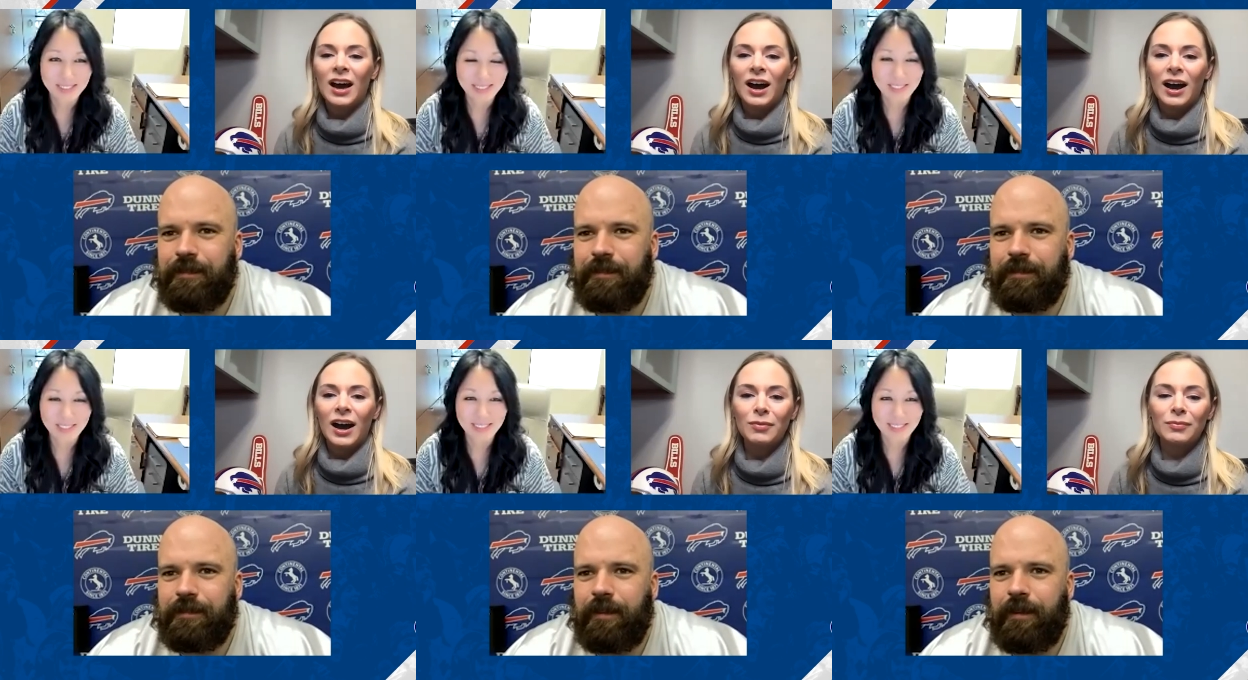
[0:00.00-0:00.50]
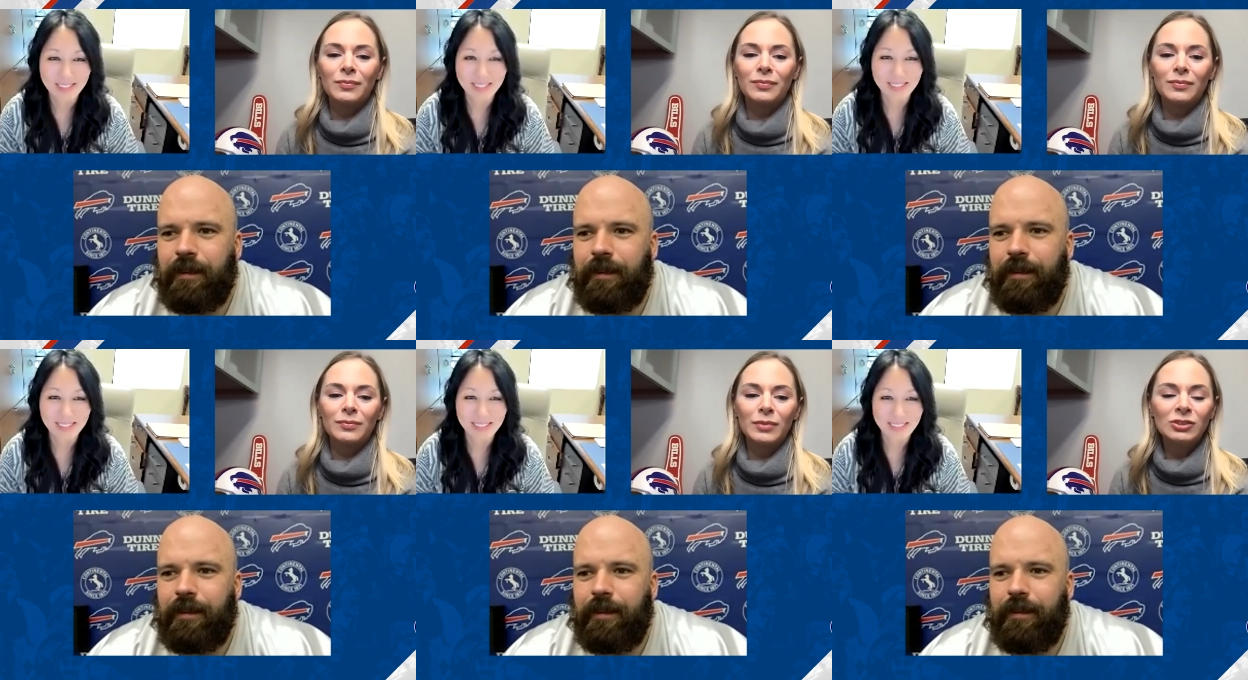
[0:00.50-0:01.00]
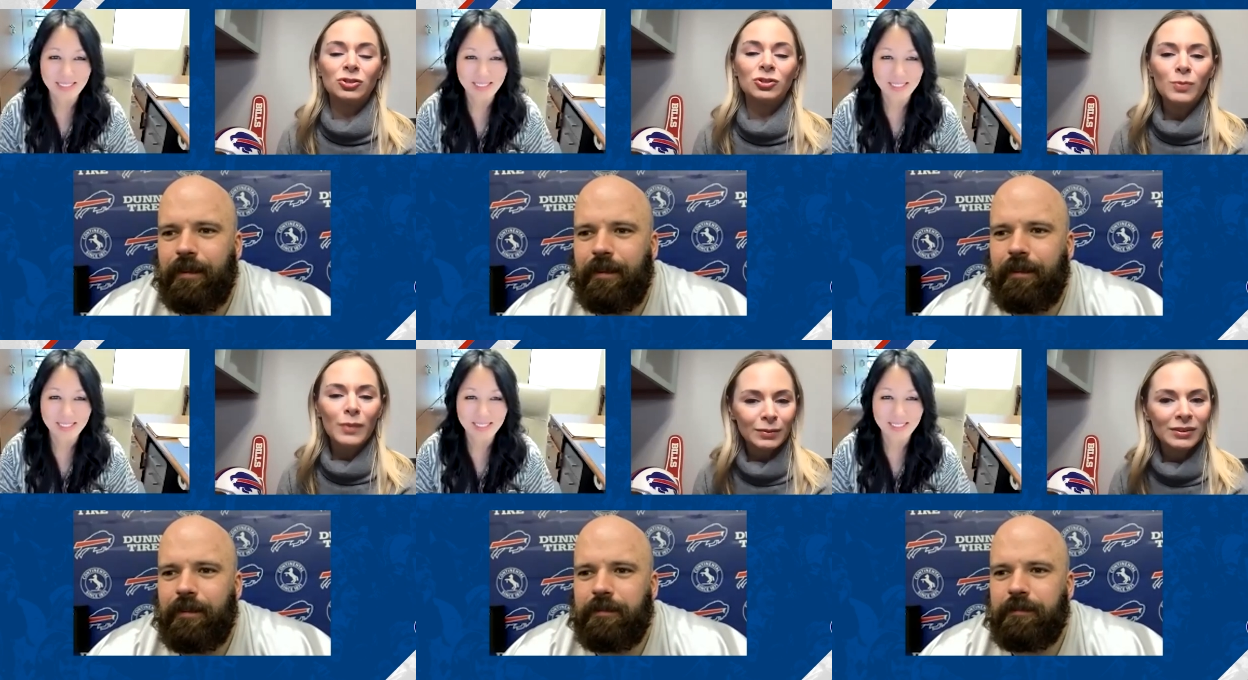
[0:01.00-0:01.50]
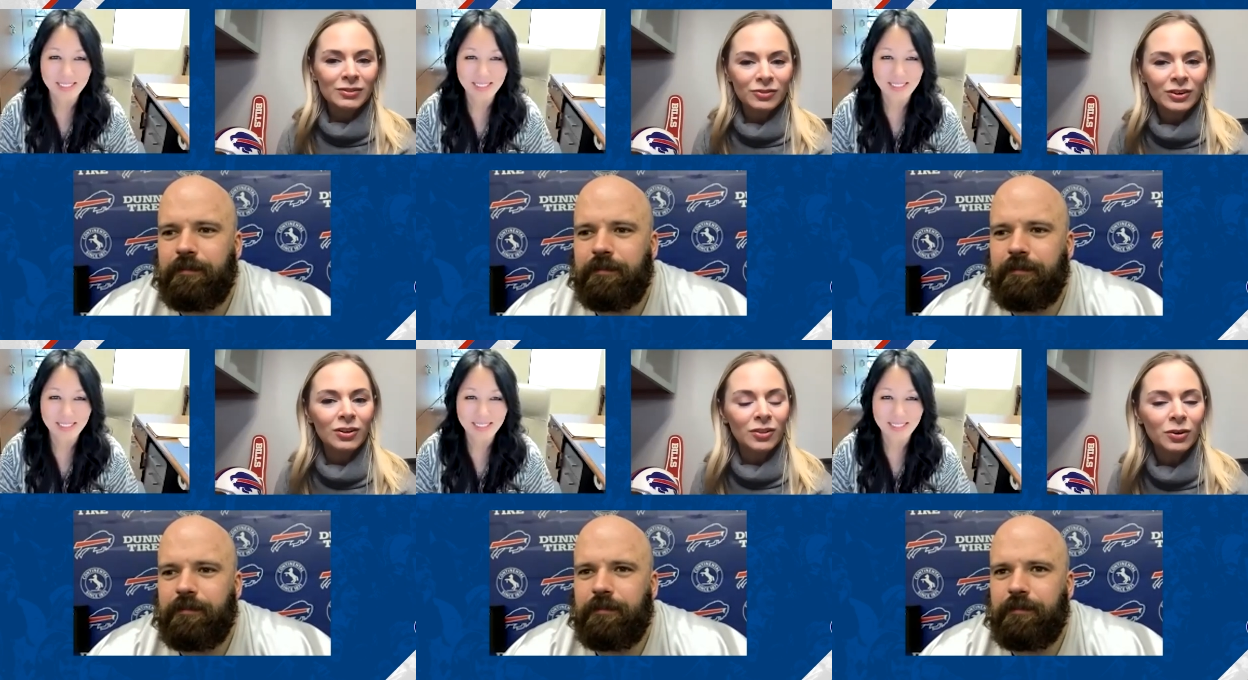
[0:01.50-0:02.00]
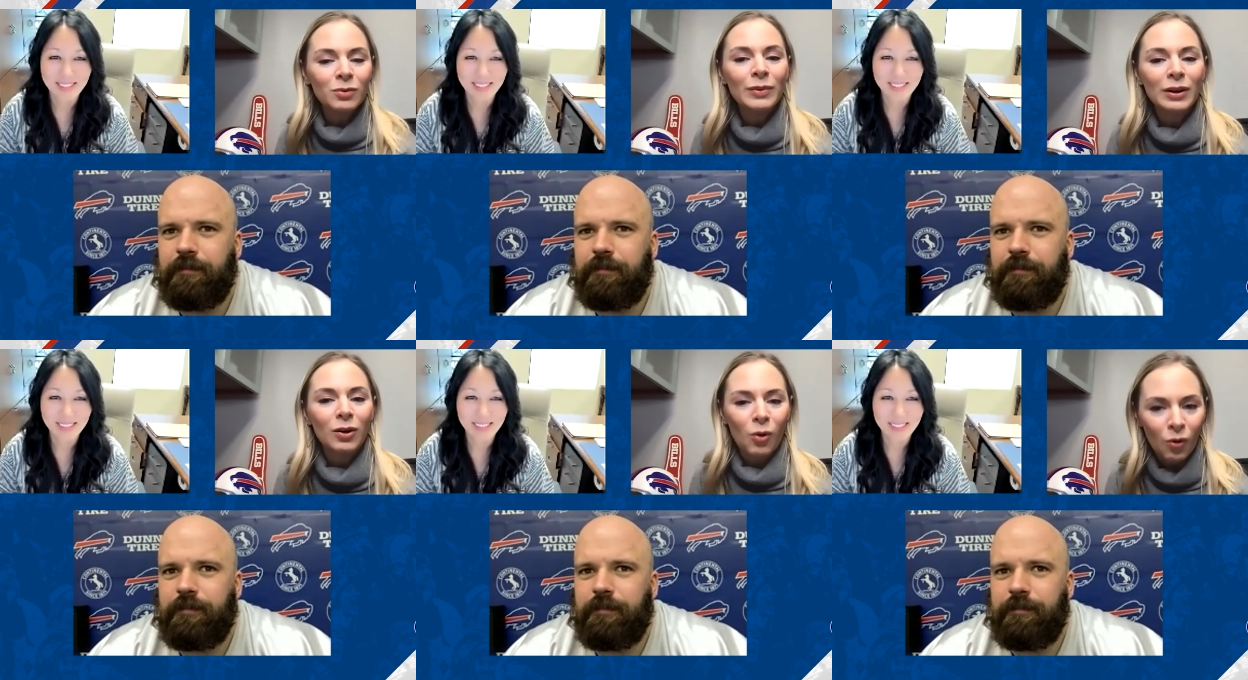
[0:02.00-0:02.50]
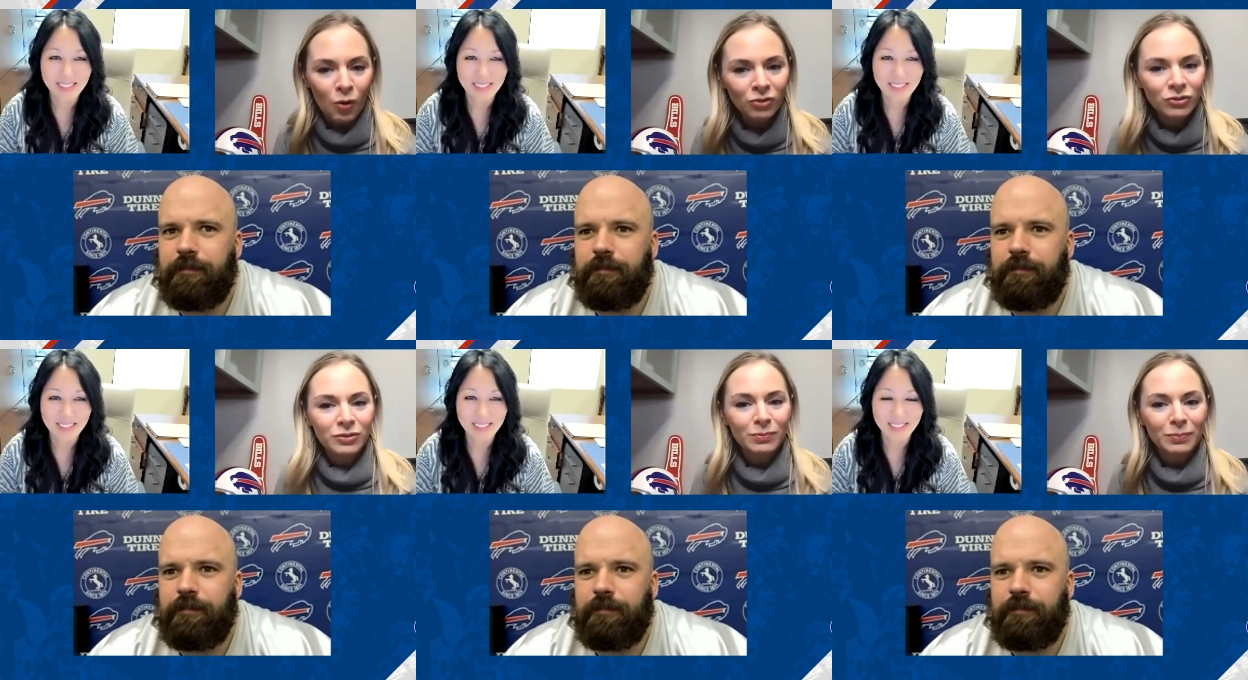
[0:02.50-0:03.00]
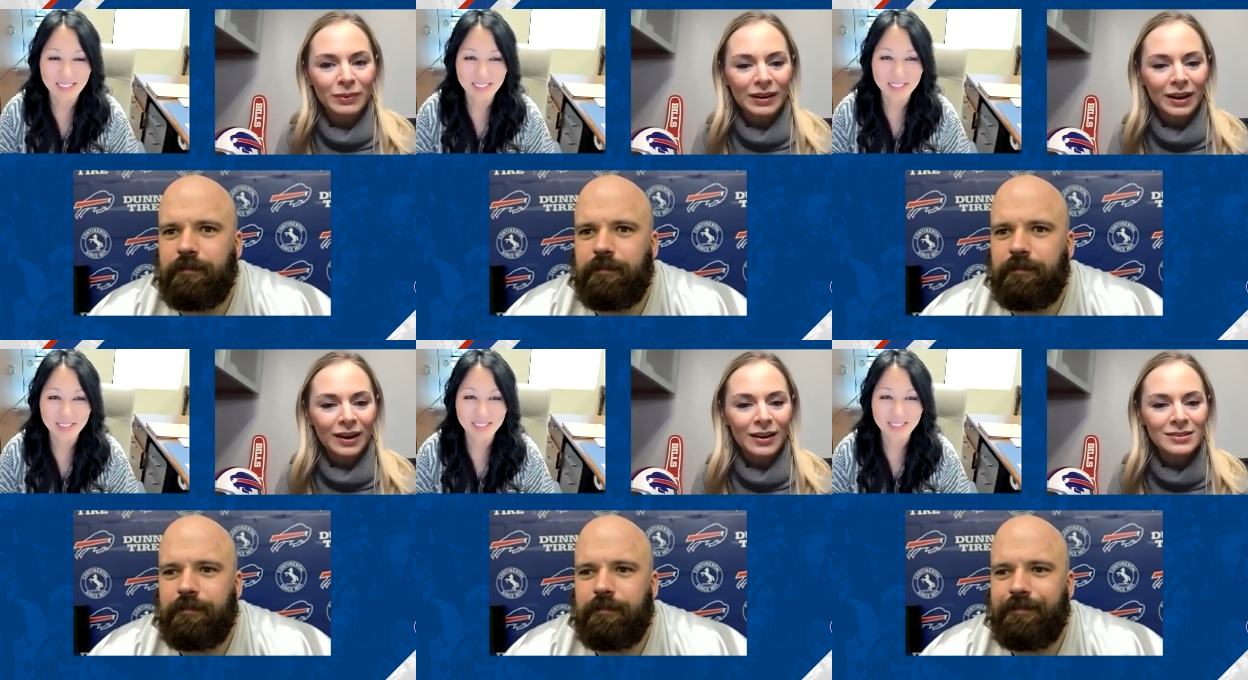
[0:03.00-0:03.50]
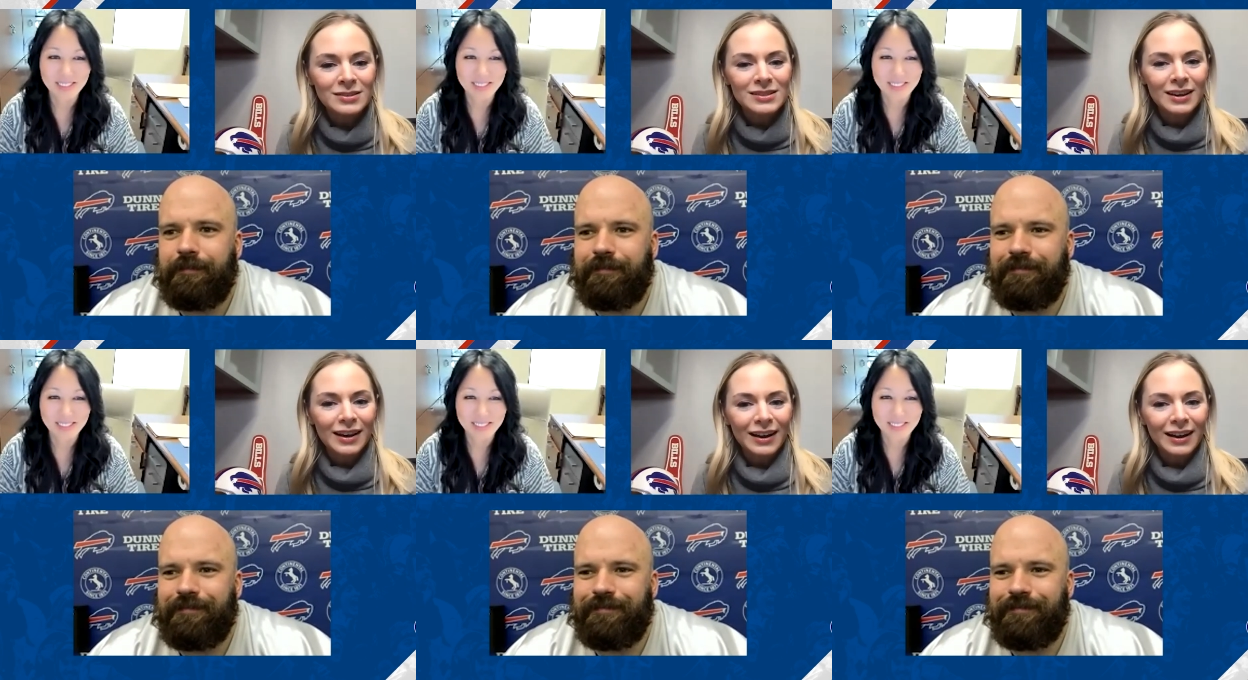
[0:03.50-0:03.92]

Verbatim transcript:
Speaker 1: Um, Mitch, you make me feel a little bit old because